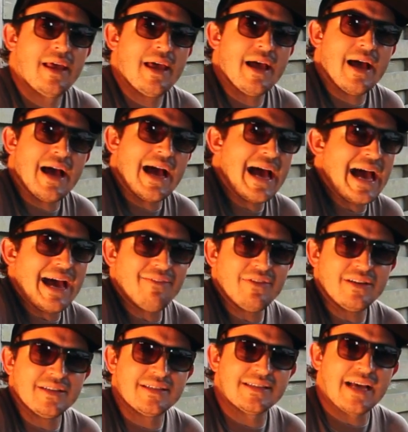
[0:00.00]
I
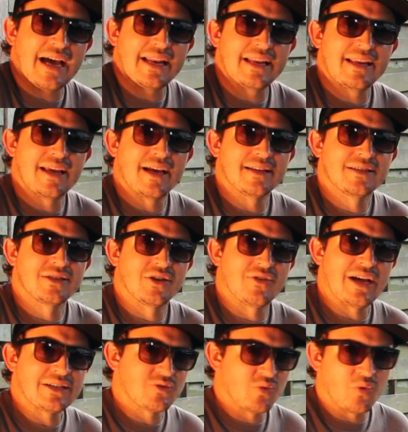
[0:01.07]
haven't decided yet, so
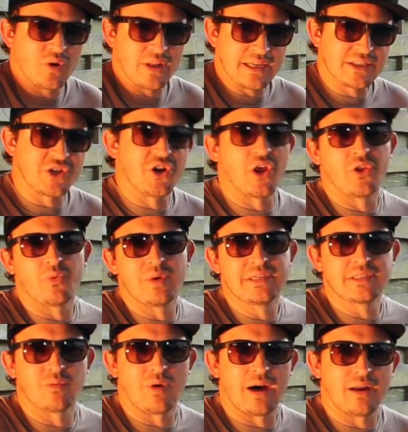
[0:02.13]
that's another
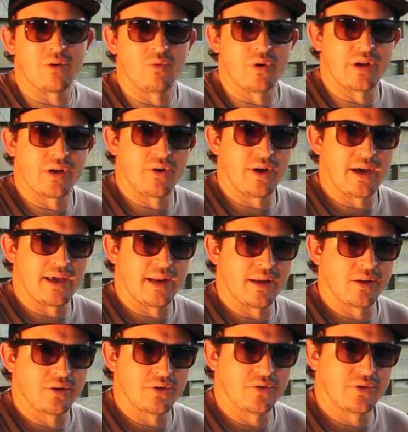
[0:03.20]
reason why I don't want to go ahead
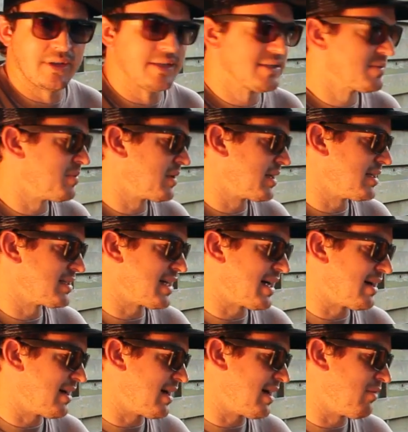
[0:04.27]
and glue these, because
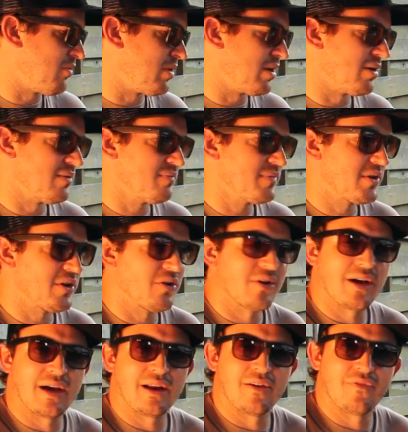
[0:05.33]
I want to, you know,
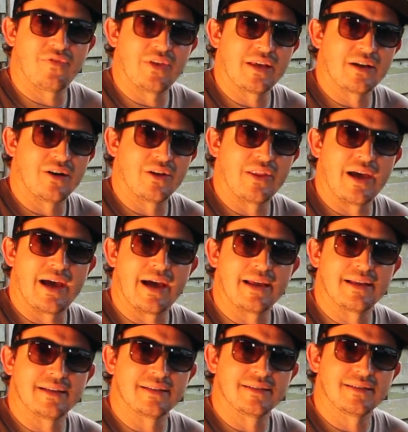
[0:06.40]
kind of think on that
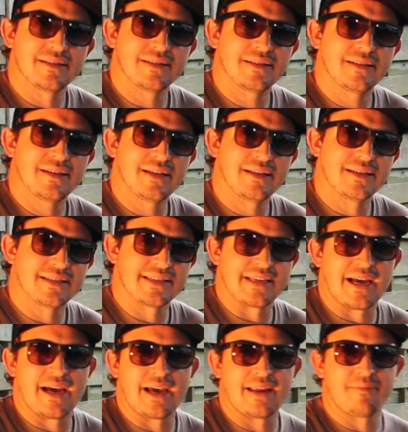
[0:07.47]
and
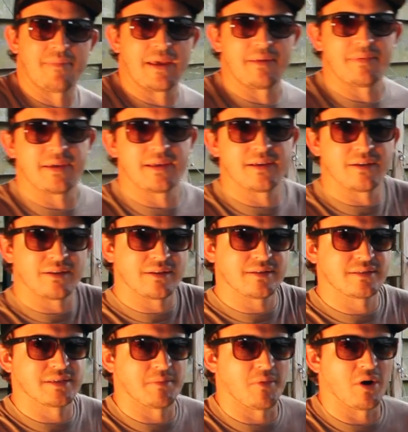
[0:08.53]
decide maybe
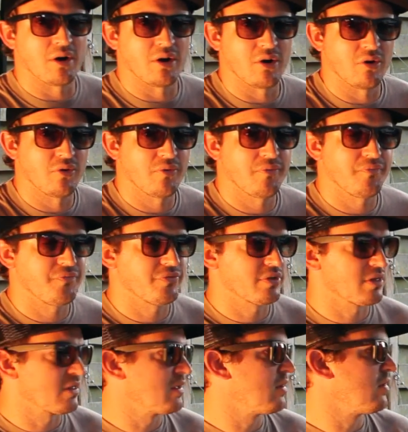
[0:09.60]
tomorrow
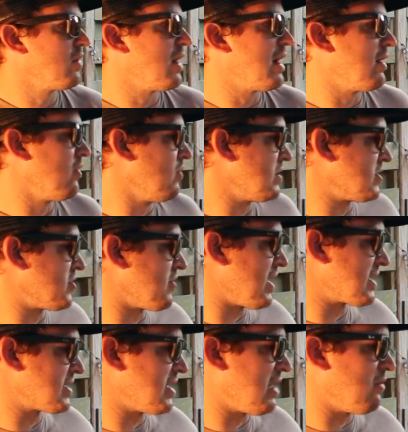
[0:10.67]
which
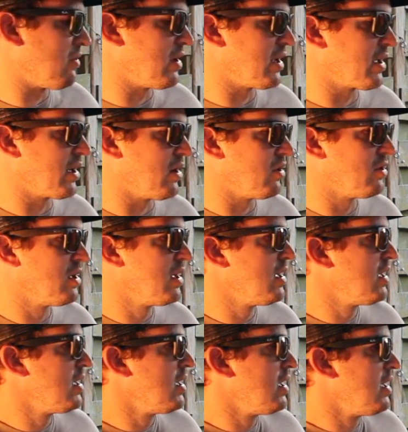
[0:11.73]
direction I want to go.
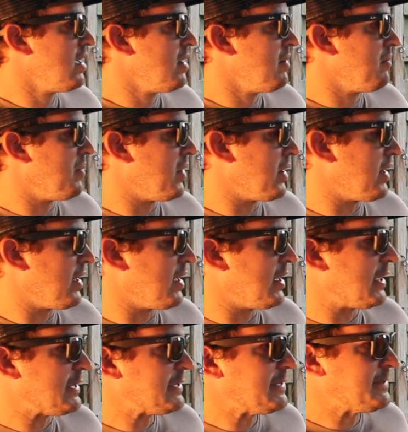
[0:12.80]

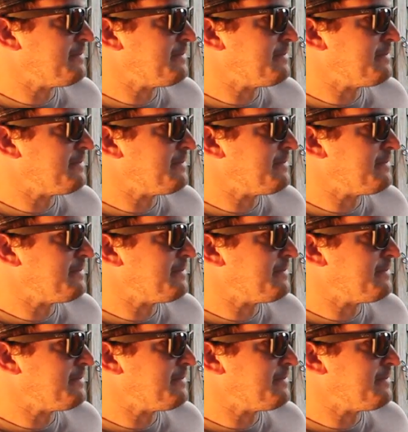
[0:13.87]
But